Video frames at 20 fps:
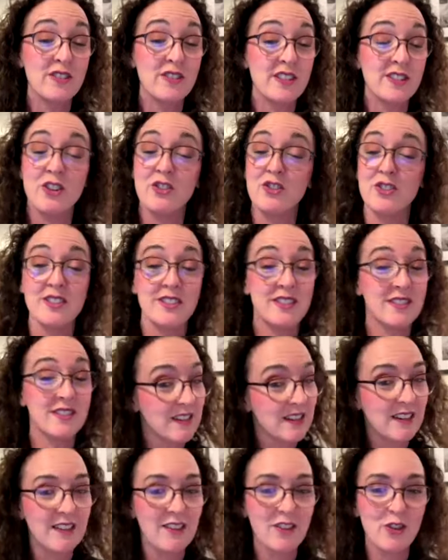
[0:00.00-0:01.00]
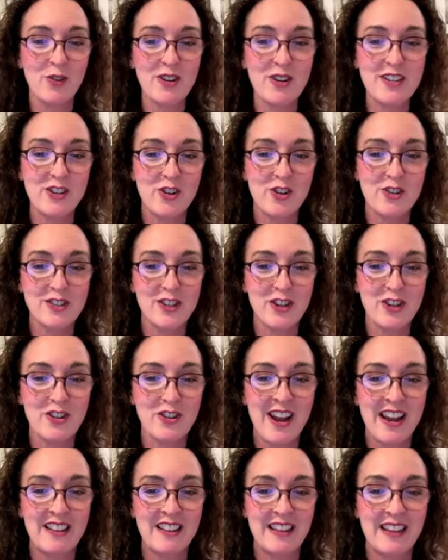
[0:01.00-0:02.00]
It's not just three songs and you're
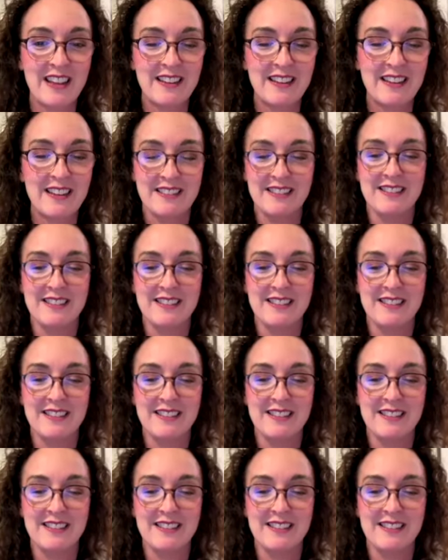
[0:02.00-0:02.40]
out of there.